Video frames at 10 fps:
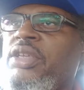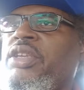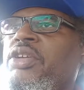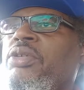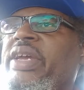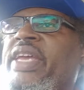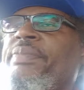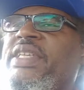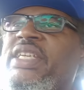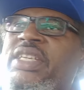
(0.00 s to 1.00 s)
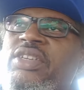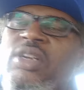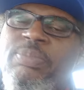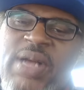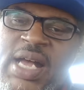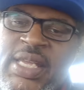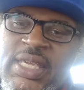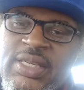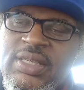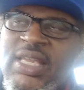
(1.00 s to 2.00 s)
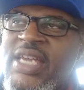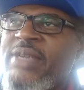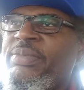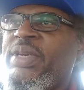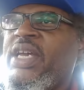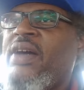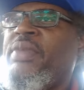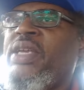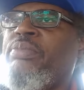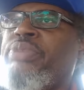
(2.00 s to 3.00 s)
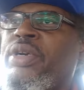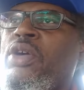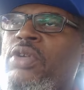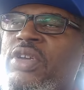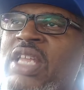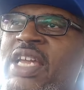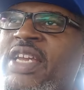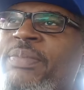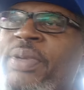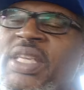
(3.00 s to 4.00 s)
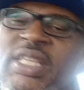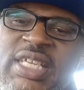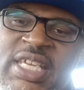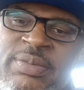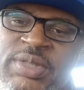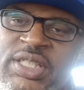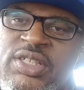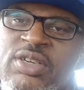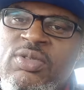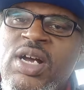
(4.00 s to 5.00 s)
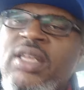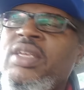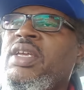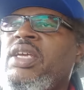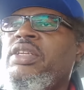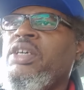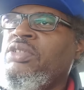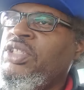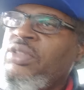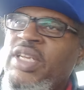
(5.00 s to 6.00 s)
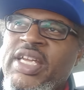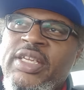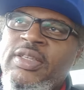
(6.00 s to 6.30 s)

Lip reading: you emptying your pocket, like becoming broke, like completely emptying your wallet. Don't do that.